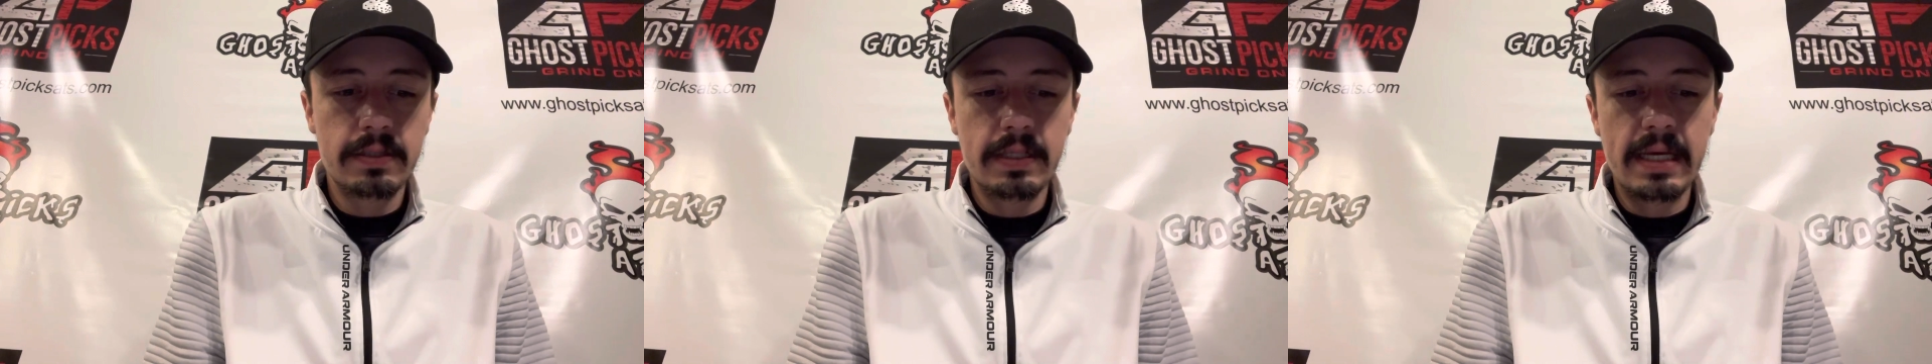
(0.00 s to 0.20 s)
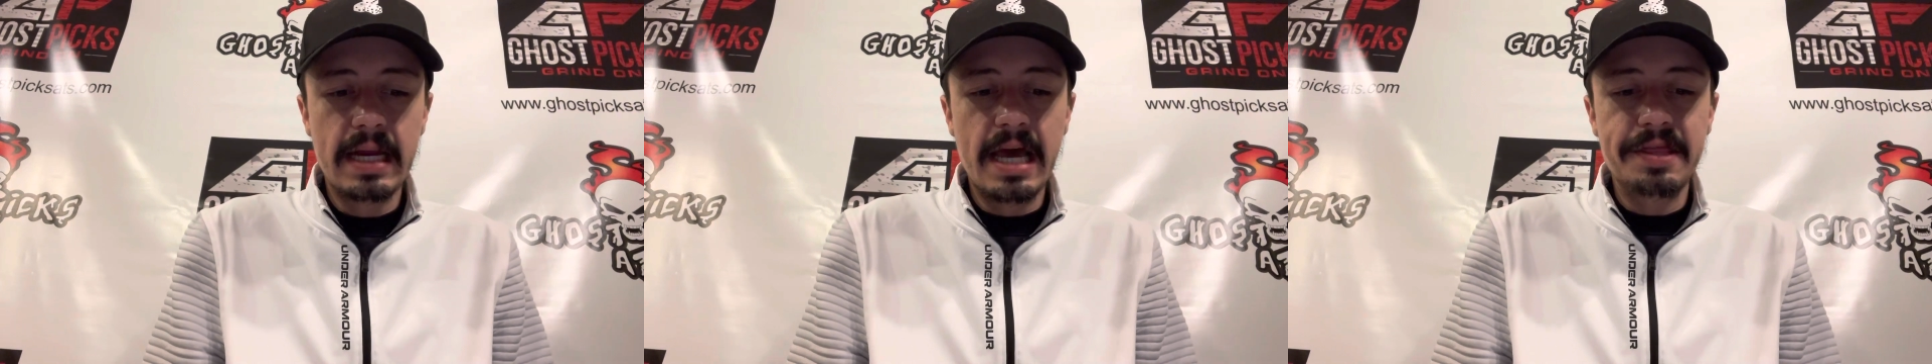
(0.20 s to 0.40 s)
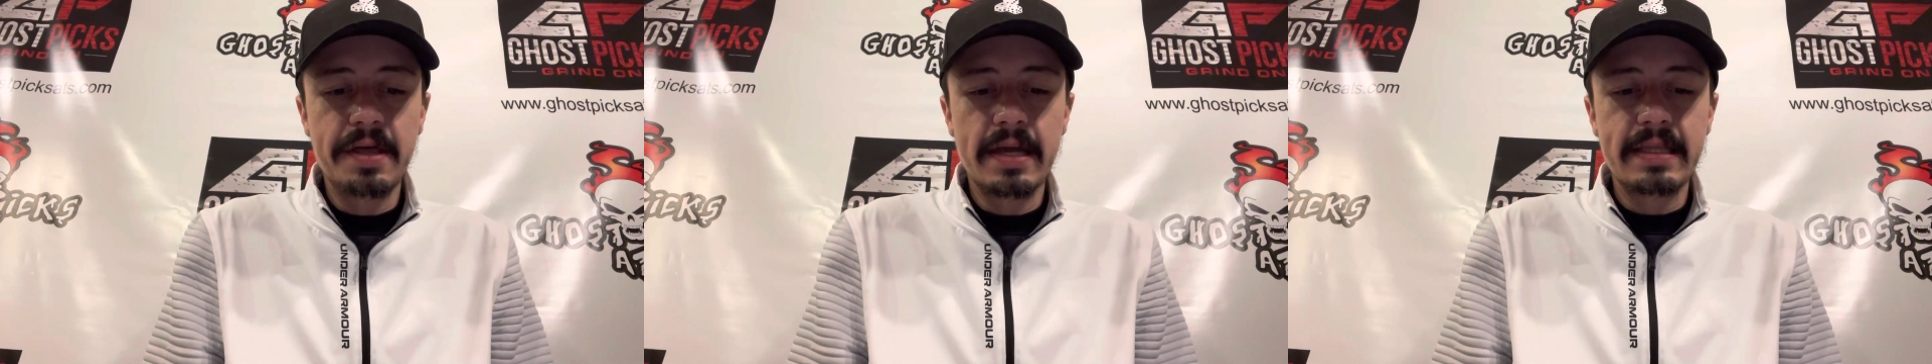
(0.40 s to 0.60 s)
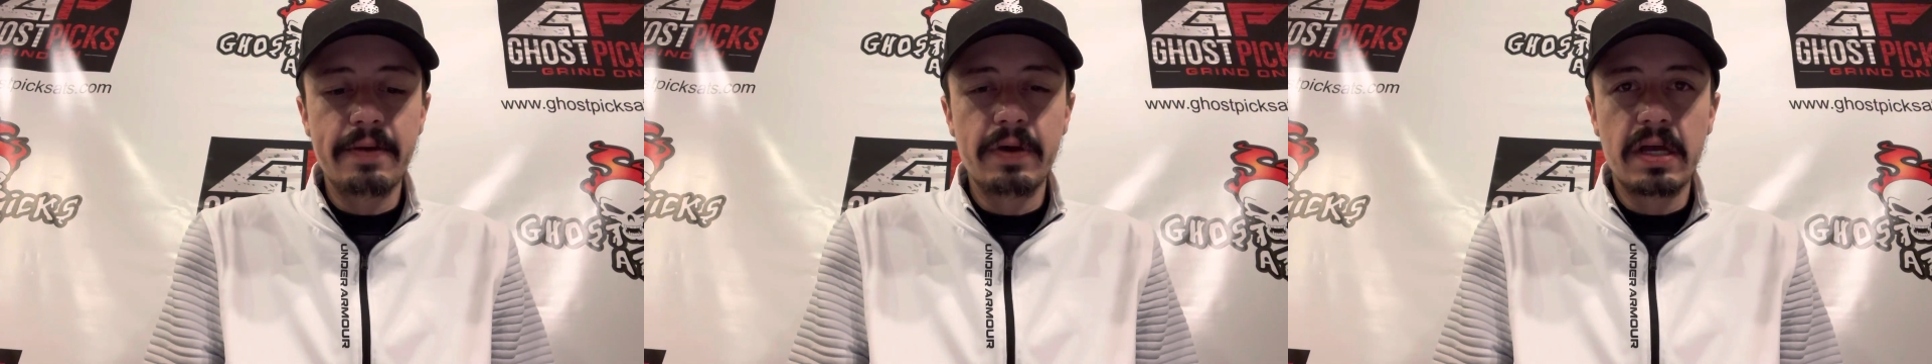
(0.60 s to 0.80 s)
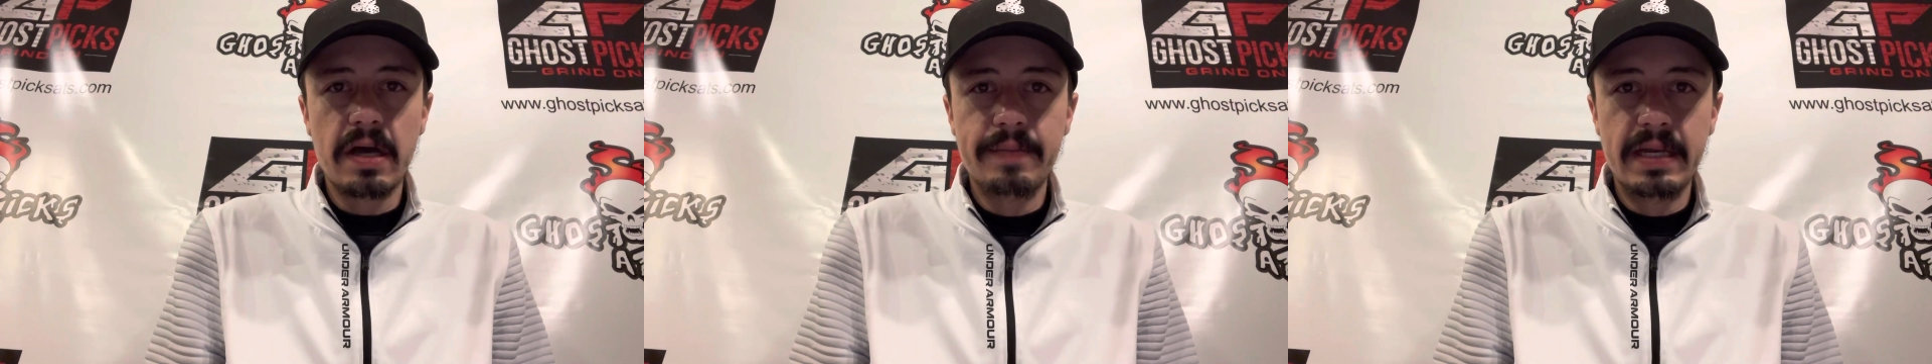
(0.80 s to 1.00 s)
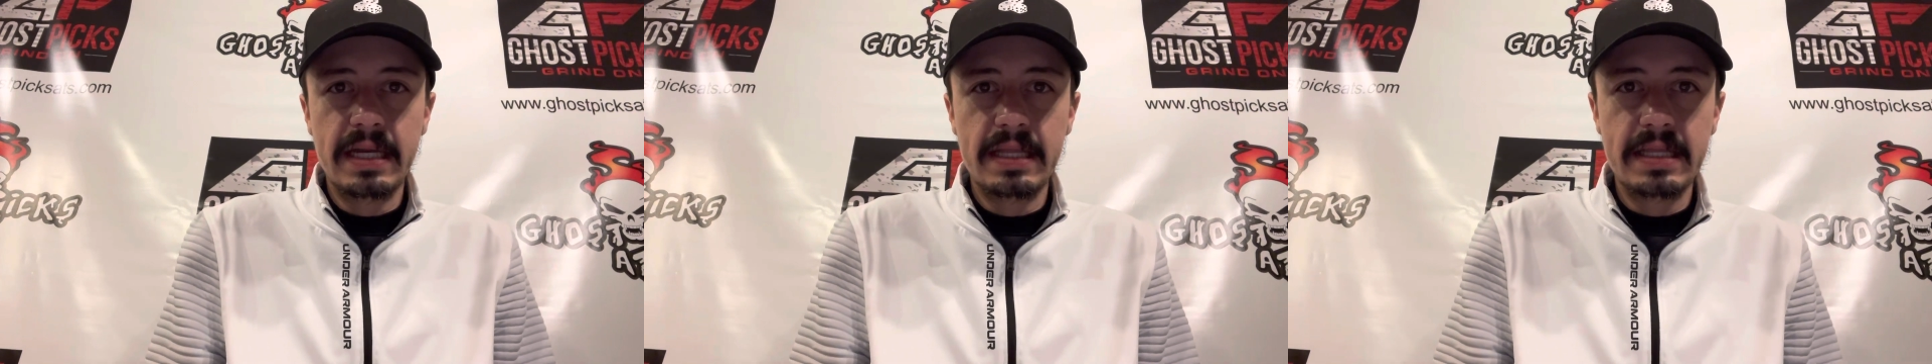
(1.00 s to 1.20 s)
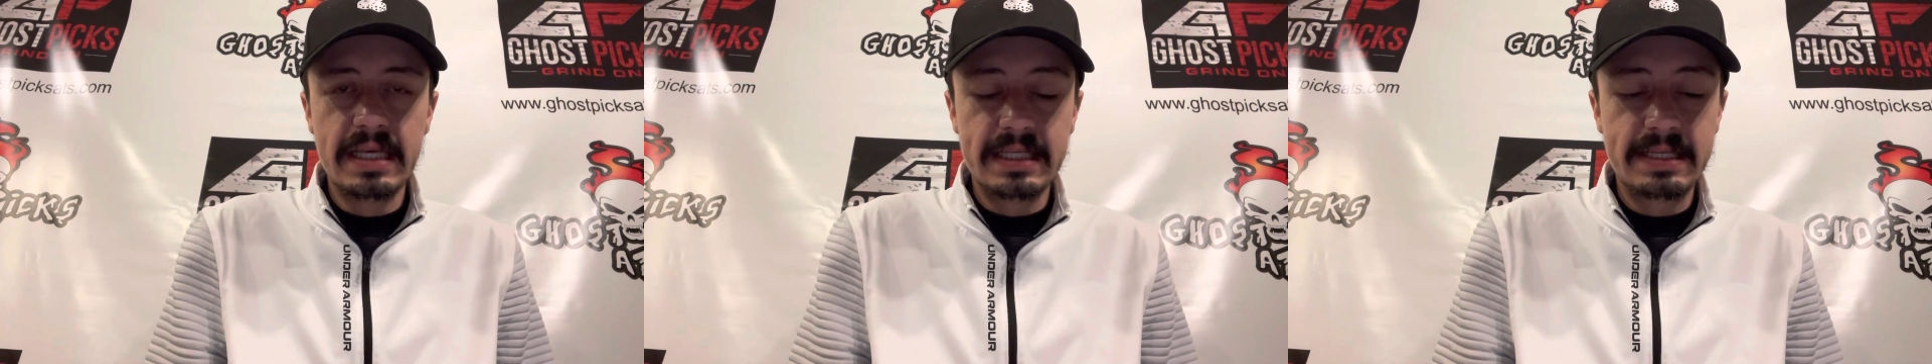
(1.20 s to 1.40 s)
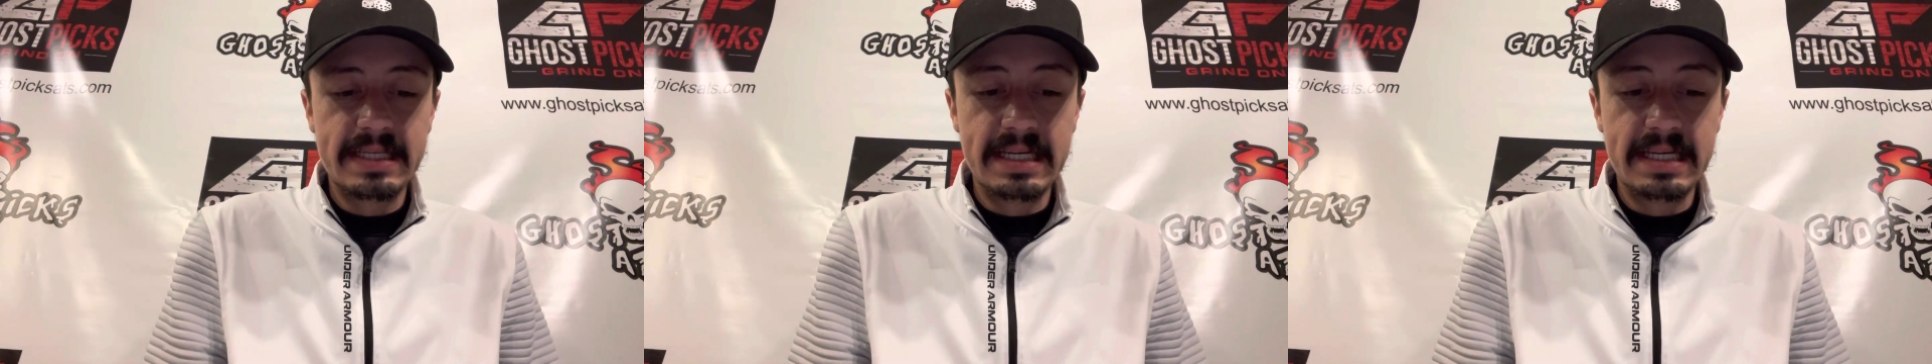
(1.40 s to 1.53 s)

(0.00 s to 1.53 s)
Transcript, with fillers: and I thought they would come into this